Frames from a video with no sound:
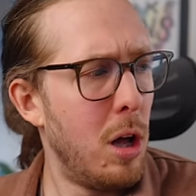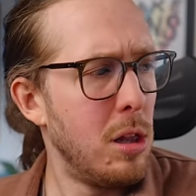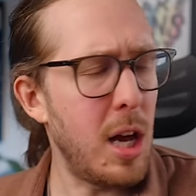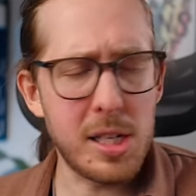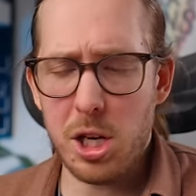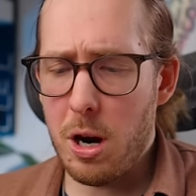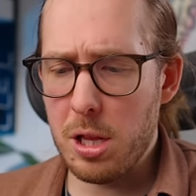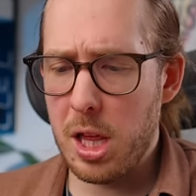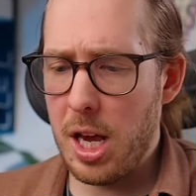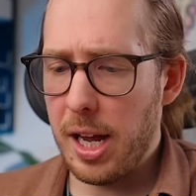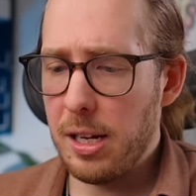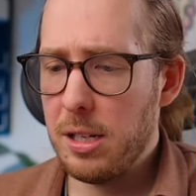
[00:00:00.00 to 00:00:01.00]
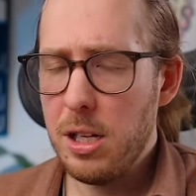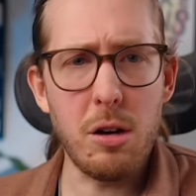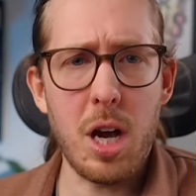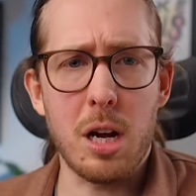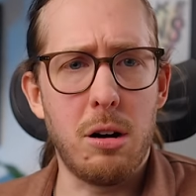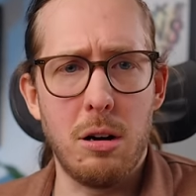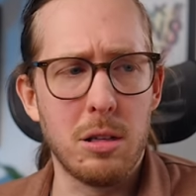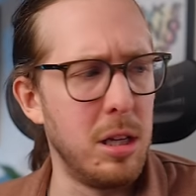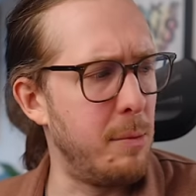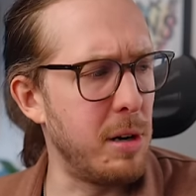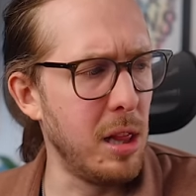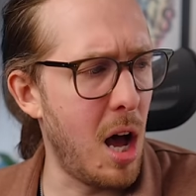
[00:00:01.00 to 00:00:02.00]
That's our thing. You can't call it the
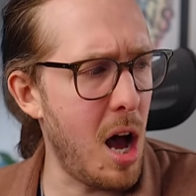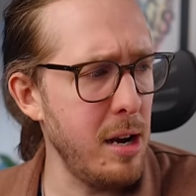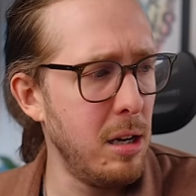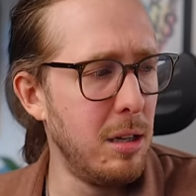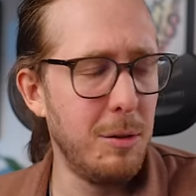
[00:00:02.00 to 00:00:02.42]
Liberty Line.